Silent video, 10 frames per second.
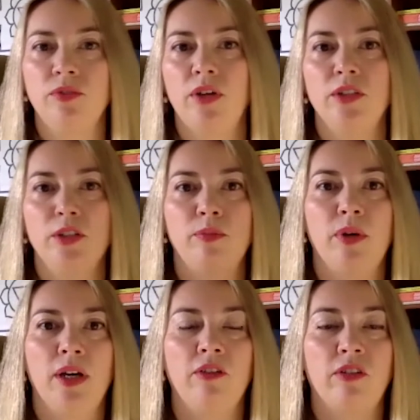founded
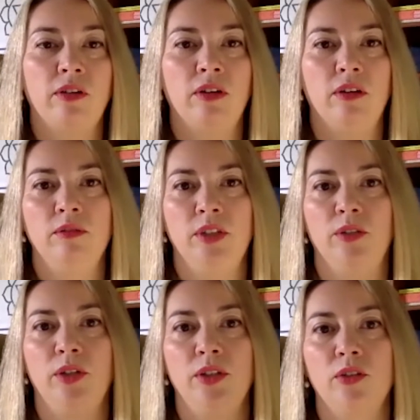by,
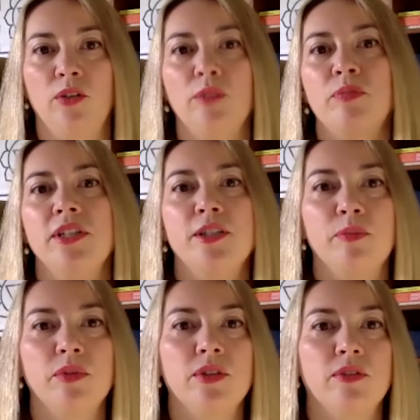it's on the
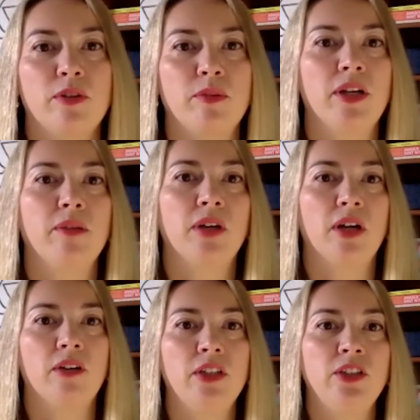principles of Ramana
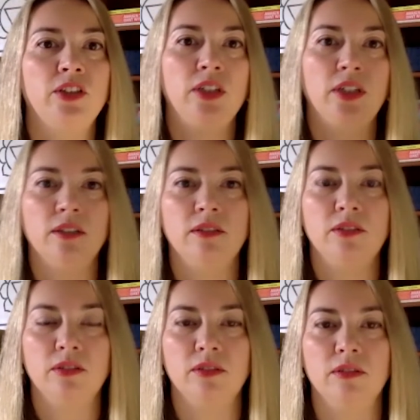Maharishi and
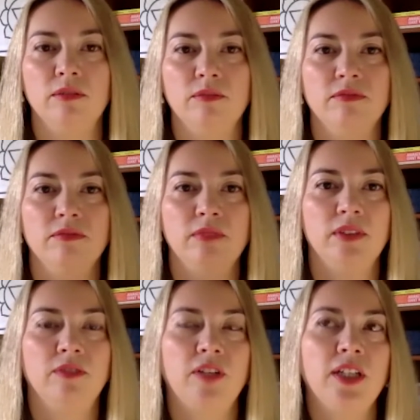
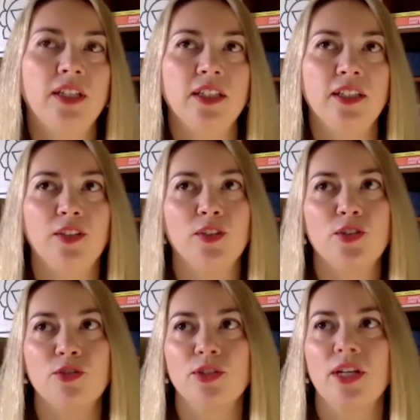finding your
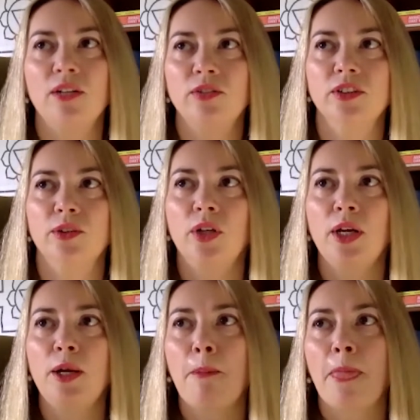true self and so on.
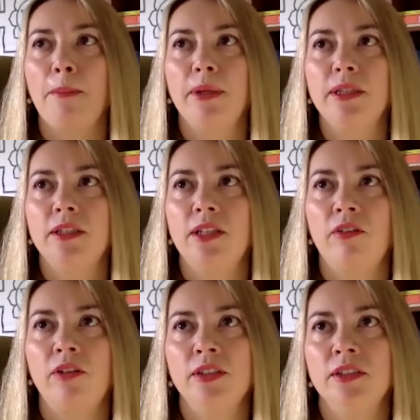But
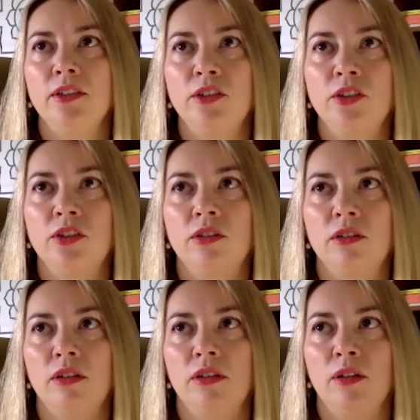there isn't
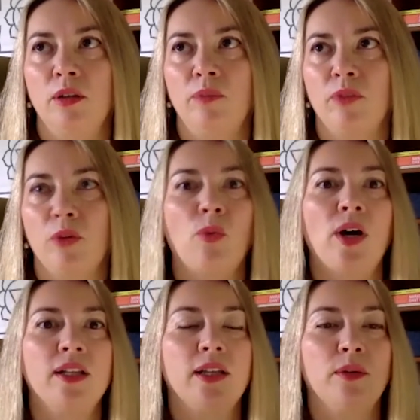
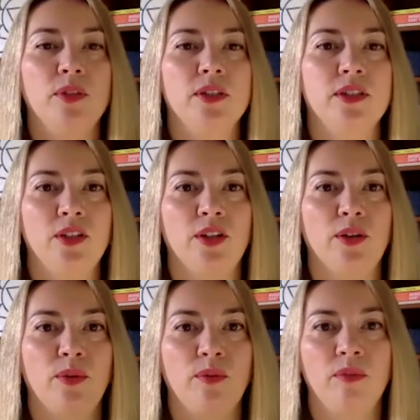one that was,
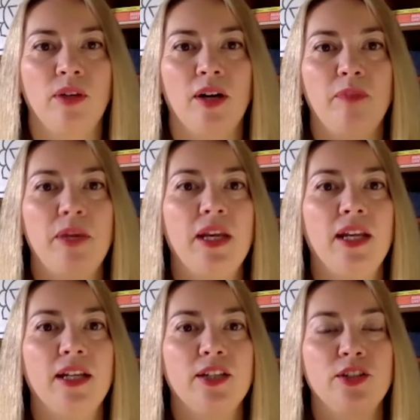
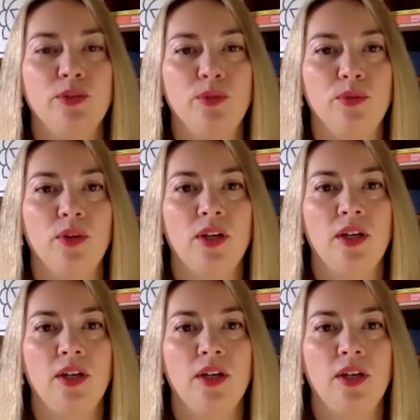appealing to